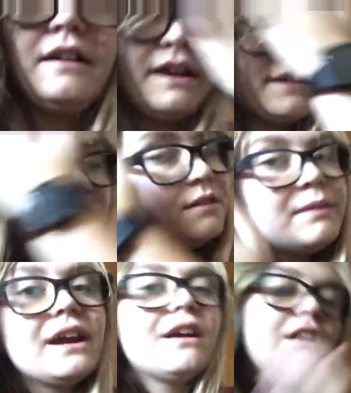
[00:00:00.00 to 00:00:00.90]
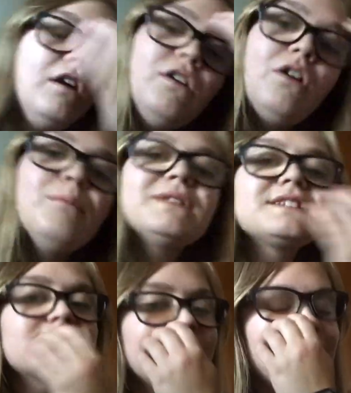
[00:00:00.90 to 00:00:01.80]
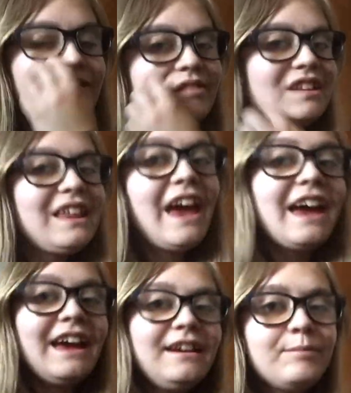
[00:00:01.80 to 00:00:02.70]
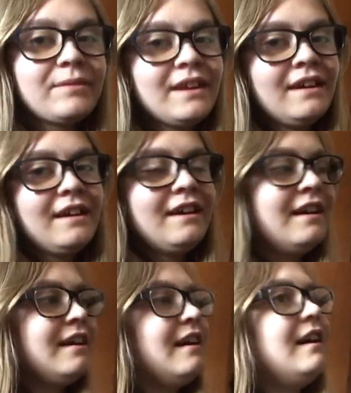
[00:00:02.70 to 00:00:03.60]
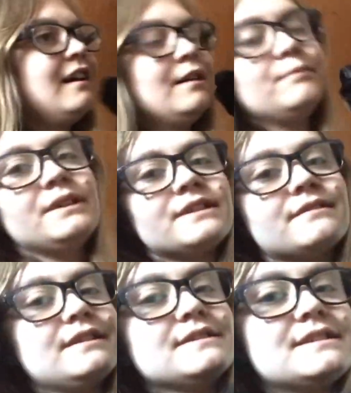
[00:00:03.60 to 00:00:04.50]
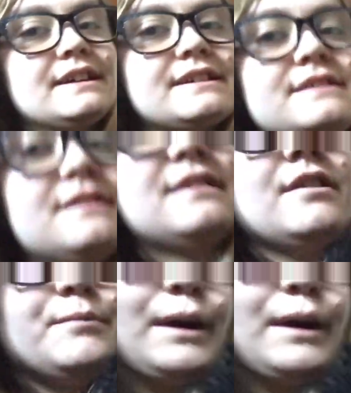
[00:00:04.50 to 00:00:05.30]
right, we are home. It is the end of the day. Um, it's around six, so I'm